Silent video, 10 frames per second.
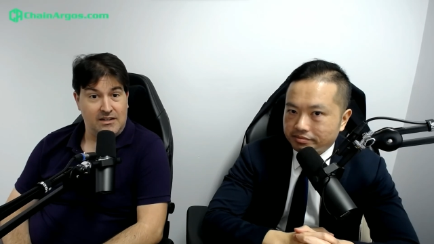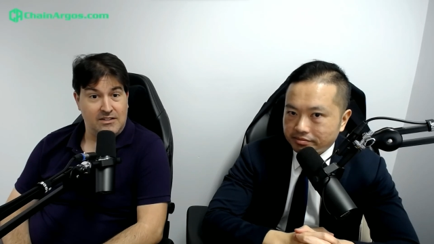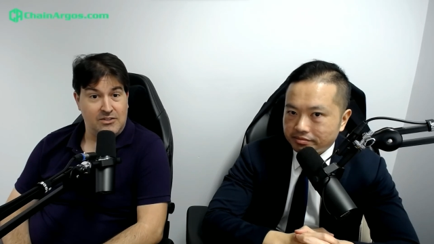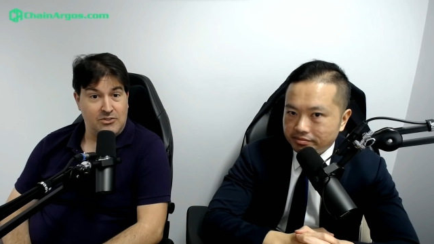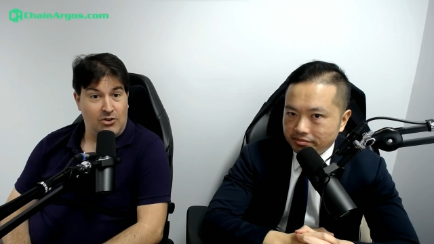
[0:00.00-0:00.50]

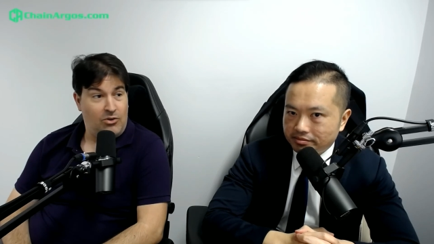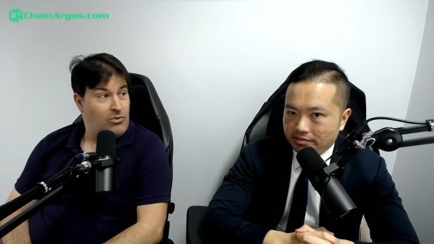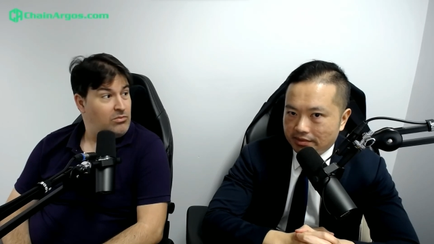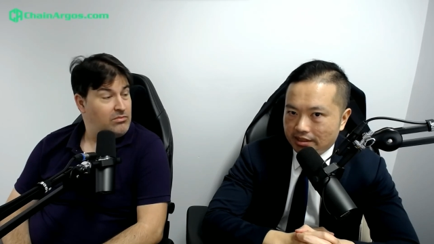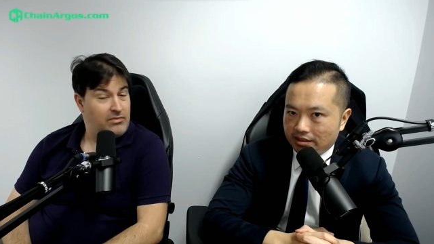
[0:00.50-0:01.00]
Speaker 1: There's
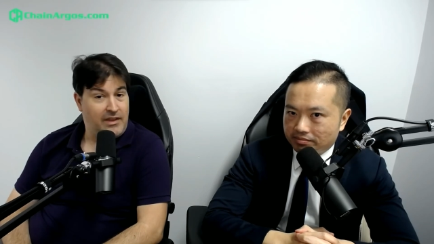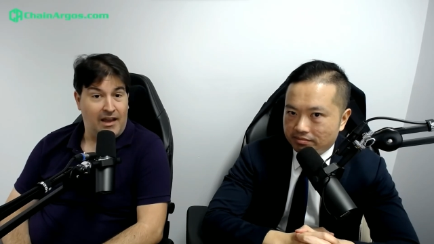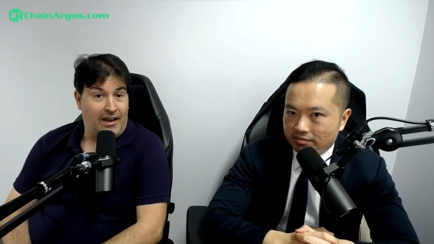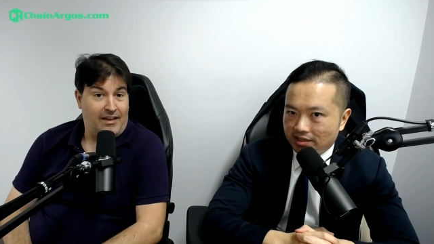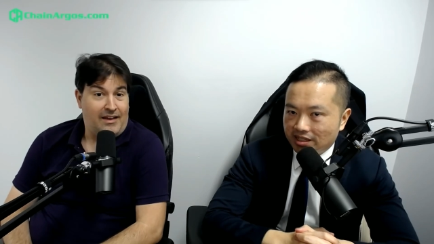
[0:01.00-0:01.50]
no yeah,
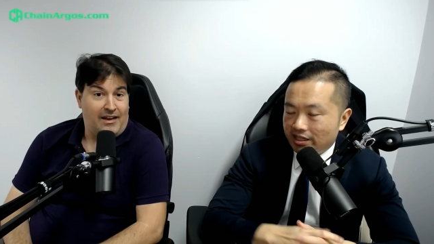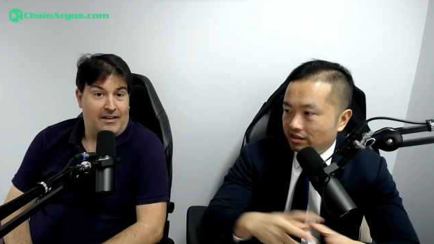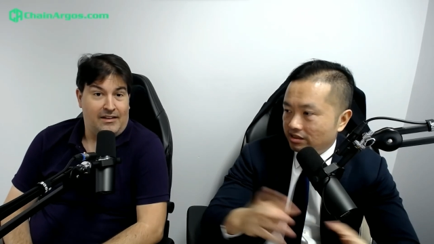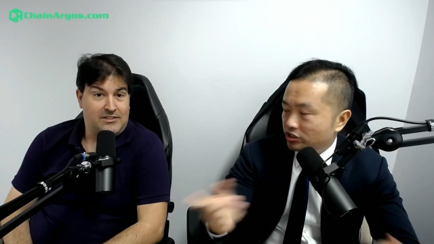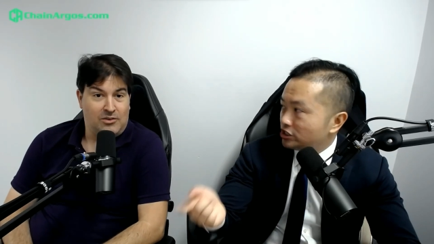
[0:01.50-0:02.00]
I, I,
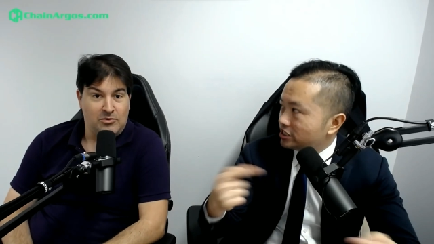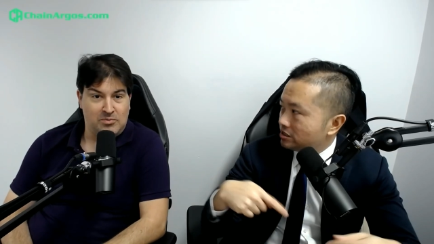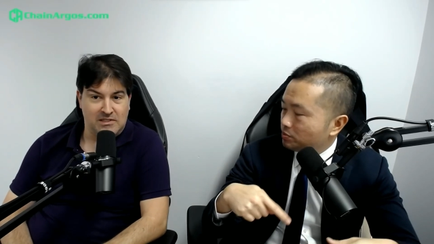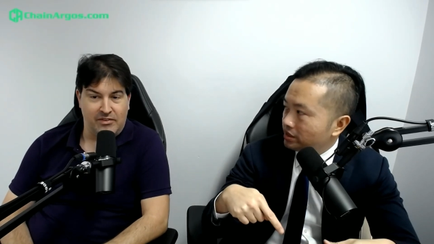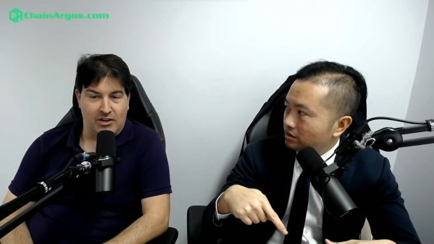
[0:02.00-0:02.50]
the there's no
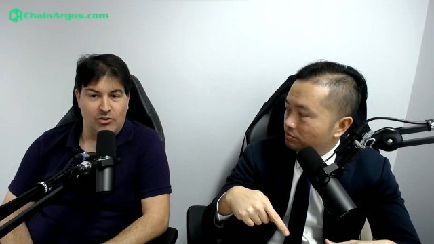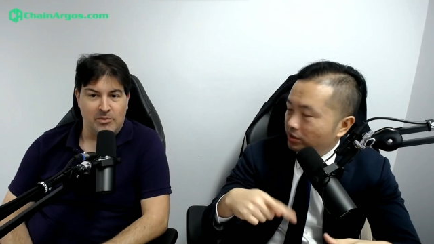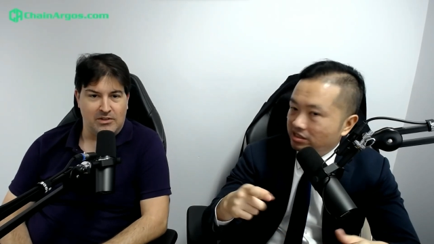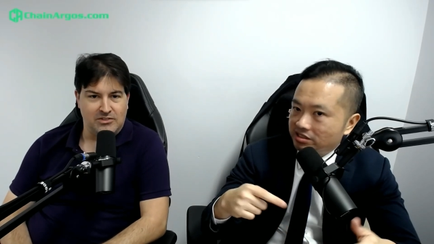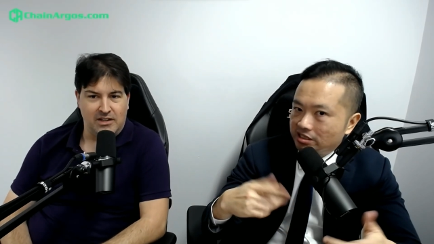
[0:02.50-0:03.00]
specific
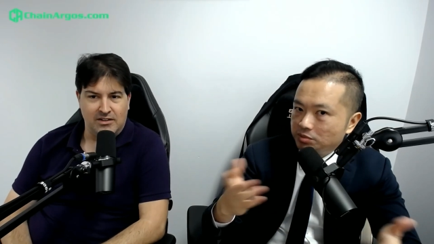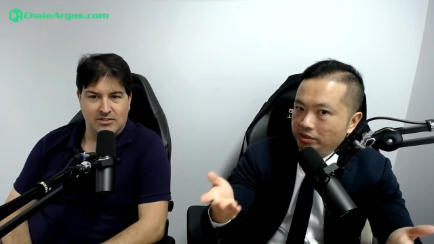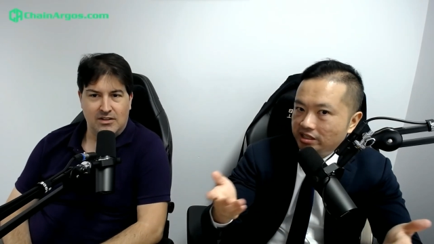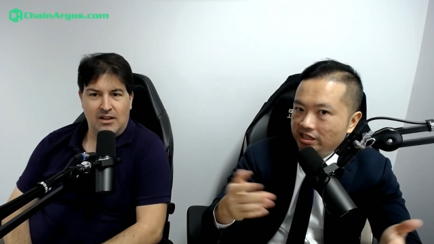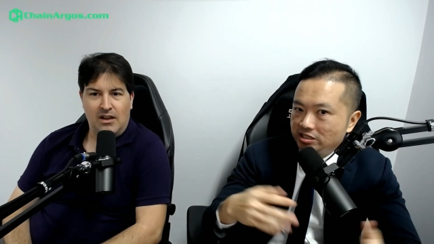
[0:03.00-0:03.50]
agreement on sentence, sentence,
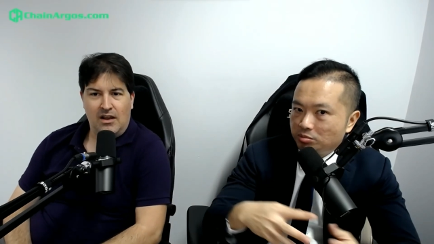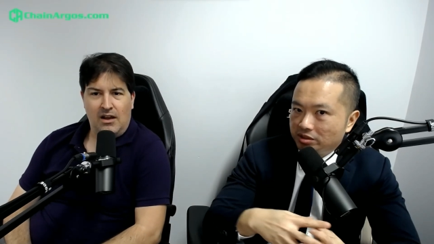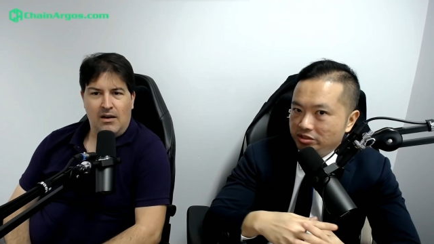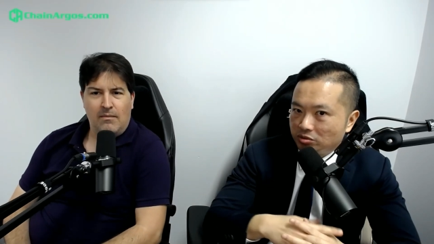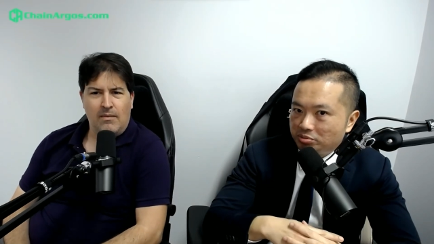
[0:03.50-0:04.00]
Speaker 2: but he gets to build
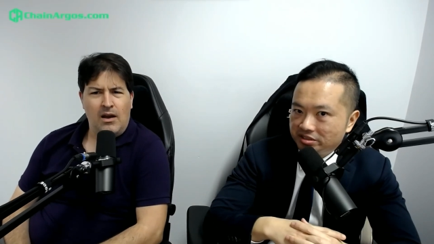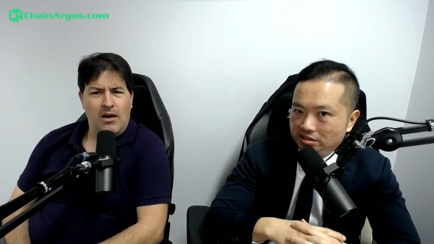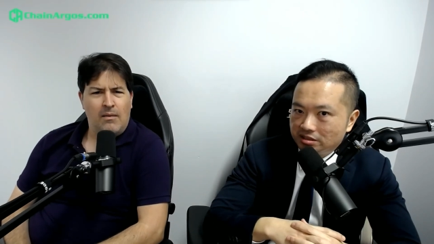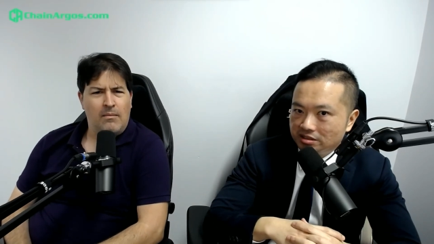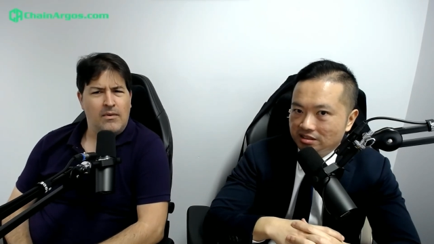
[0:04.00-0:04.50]
his own
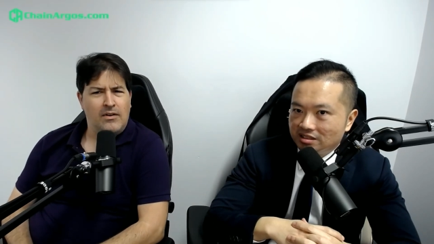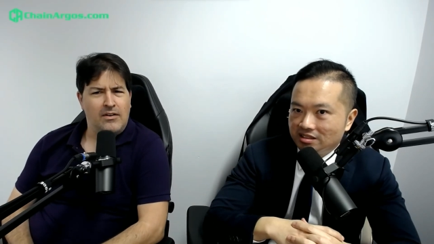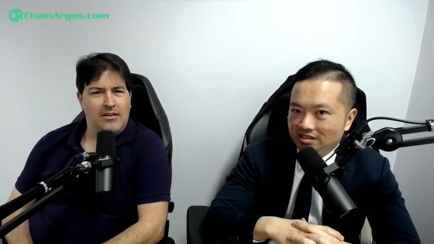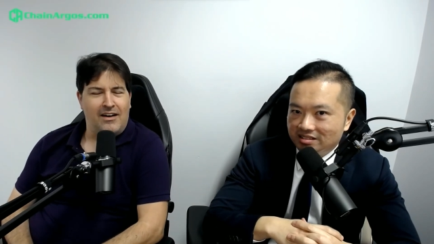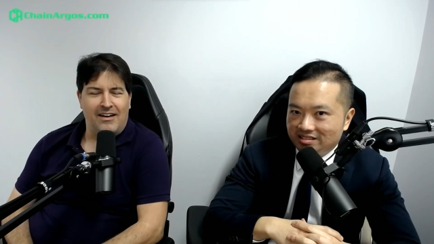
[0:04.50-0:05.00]
prison.
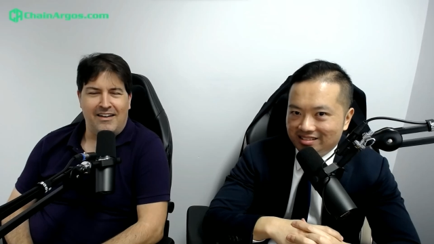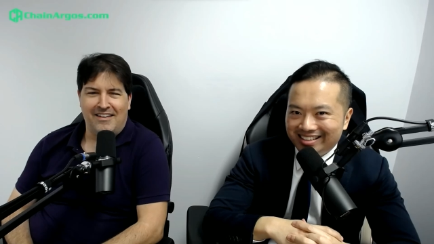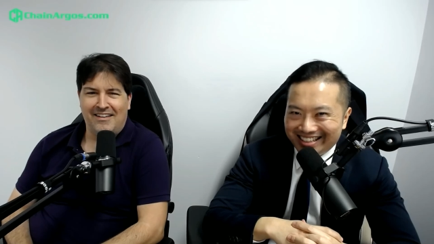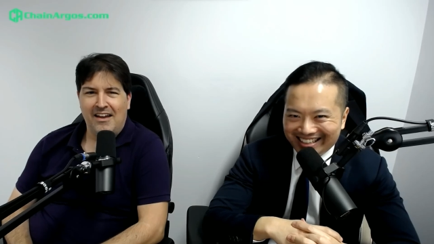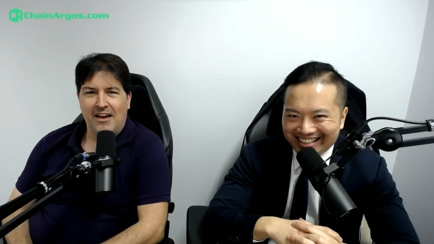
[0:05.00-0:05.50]

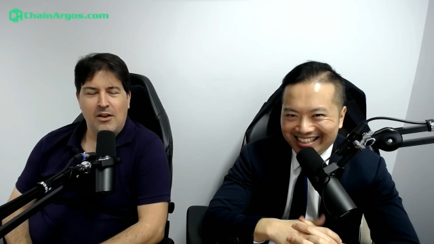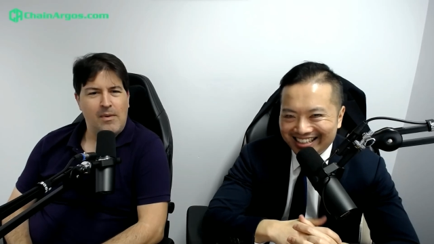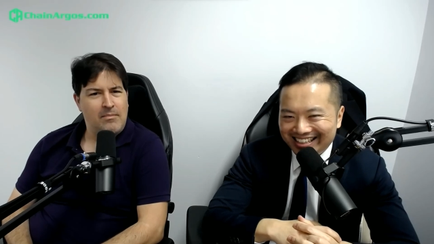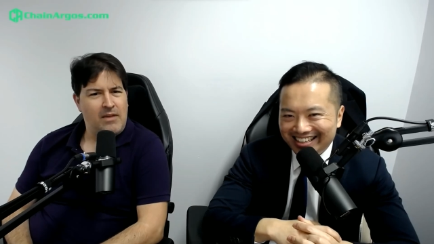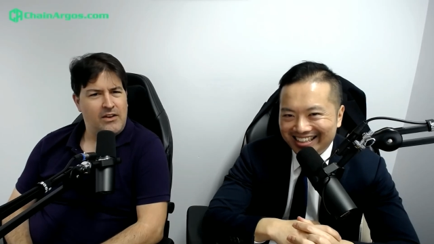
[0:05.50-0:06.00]
Speaker 1: No,
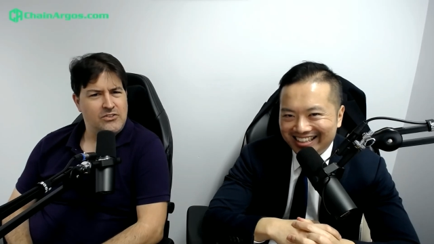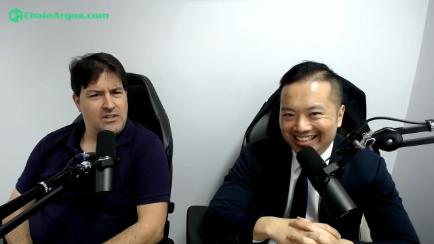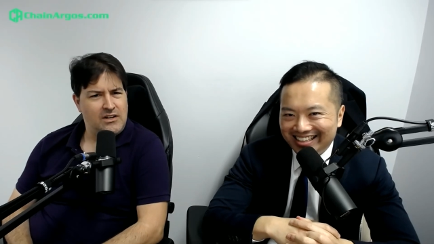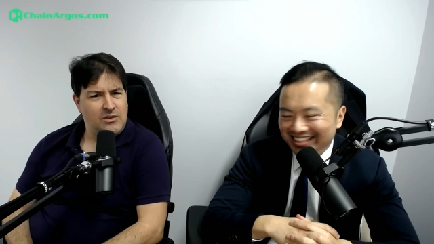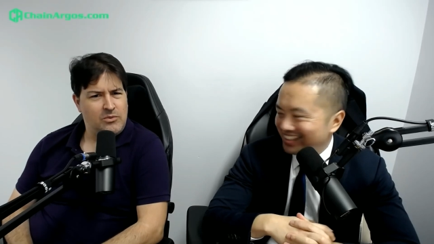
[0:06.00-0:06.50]
my, my
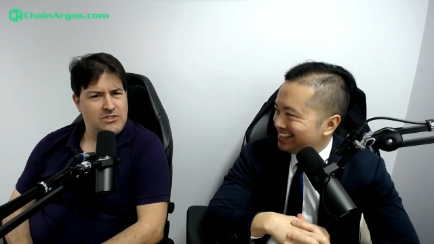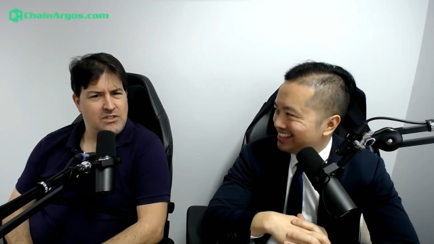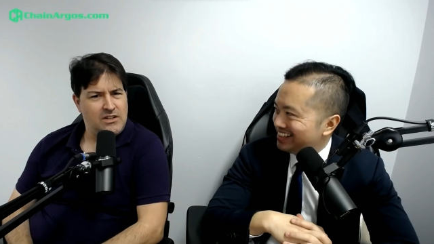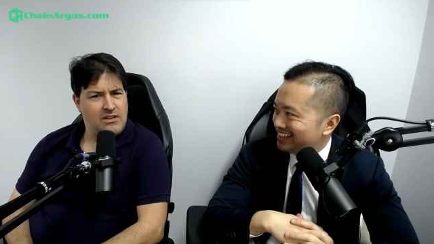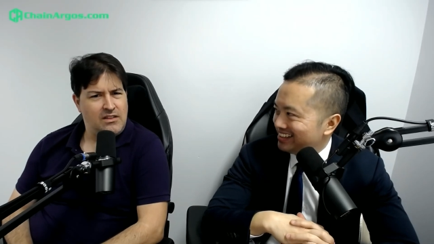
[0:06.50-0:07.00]
understanding was
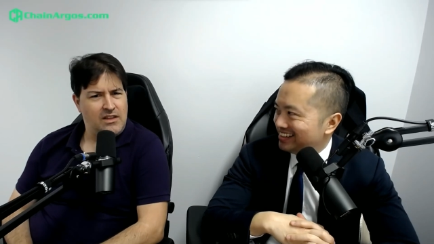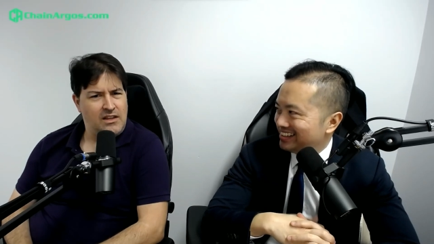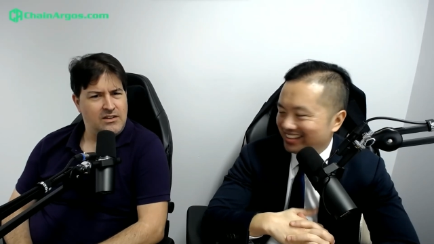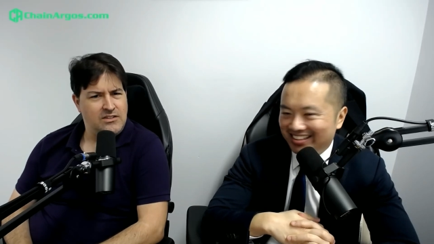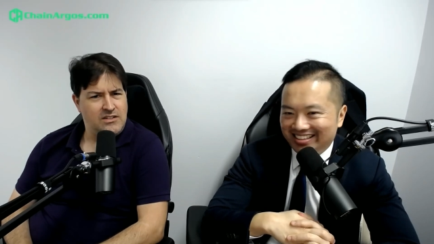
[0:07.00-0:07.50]
that
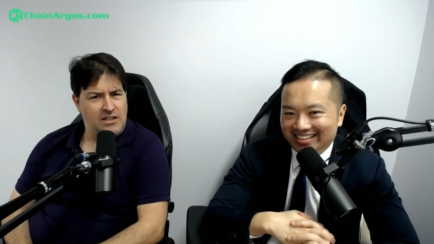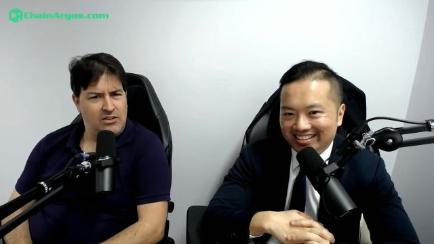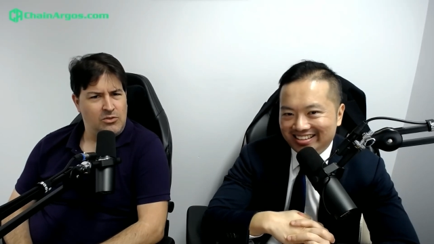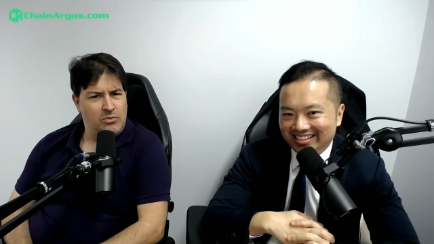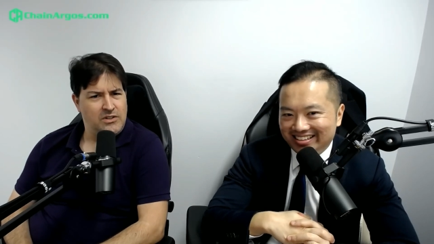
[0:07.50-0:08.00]
the
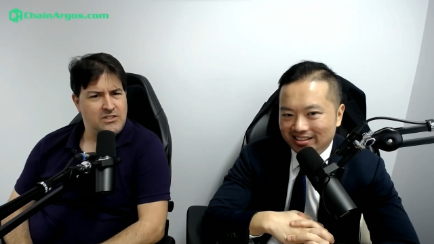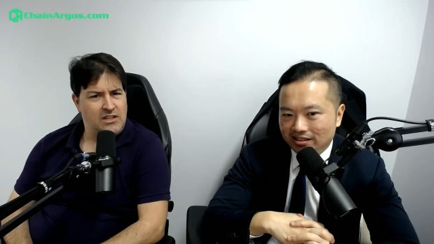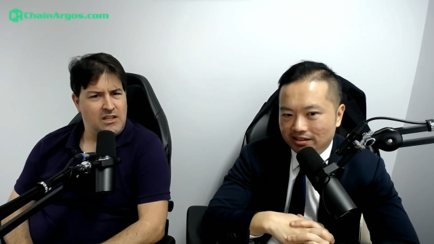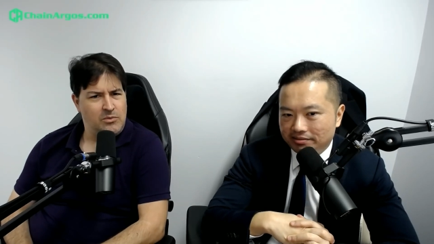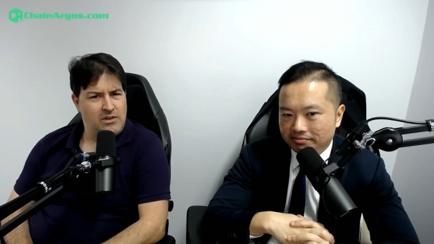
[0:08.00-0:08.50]
deal was that
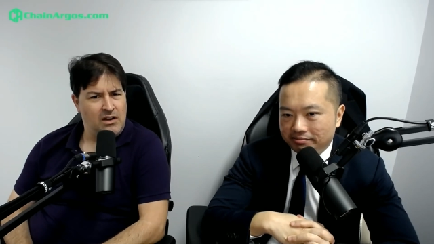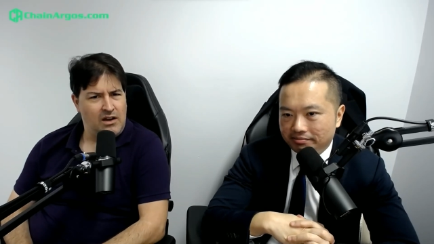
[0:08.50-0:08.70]
he would not